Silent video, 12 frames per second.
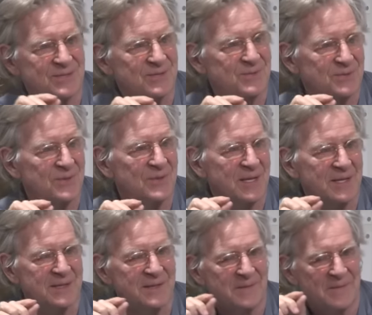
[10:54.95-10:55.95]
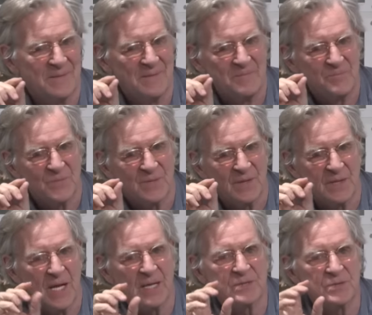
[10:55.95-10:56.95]
Did you know that?
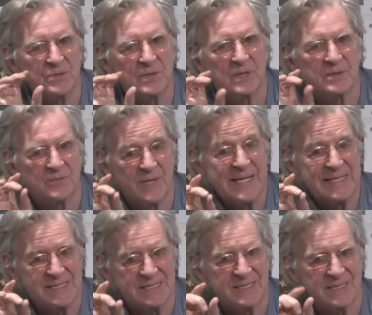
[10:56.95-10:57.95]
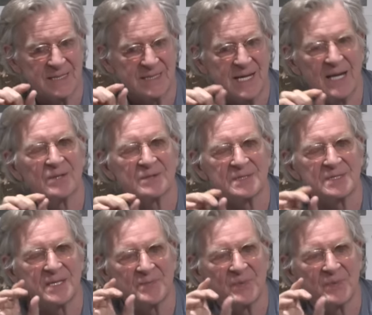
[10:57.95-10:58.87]
Yaks do not graze like cows,